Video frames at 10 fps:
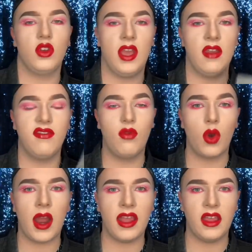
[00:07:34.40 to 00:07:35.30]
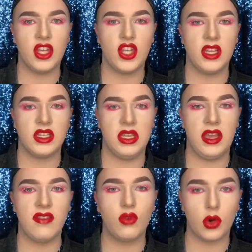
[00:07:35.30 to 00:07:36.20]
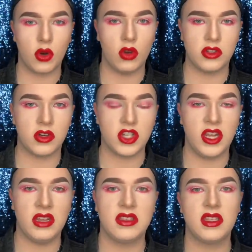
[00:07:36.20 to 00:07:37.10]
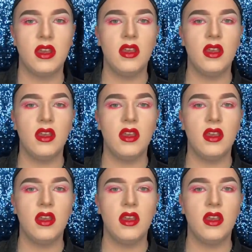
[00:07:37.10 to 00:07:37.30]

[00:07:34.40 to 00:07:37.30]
You get 4 highlight shades and you get 4 contour shades,